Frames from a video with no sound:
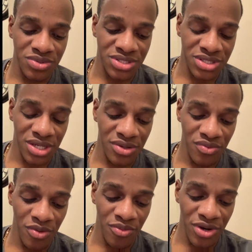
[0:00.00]
telling
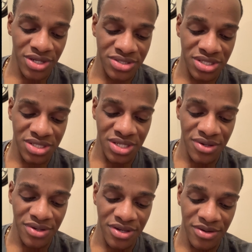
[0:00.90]
Roman Reigns to
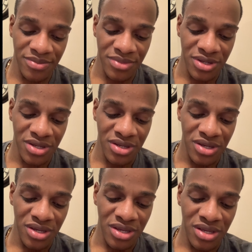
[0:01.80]
tell him
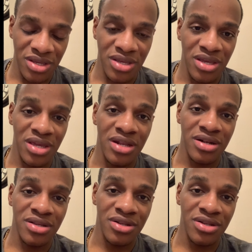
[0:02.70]
and,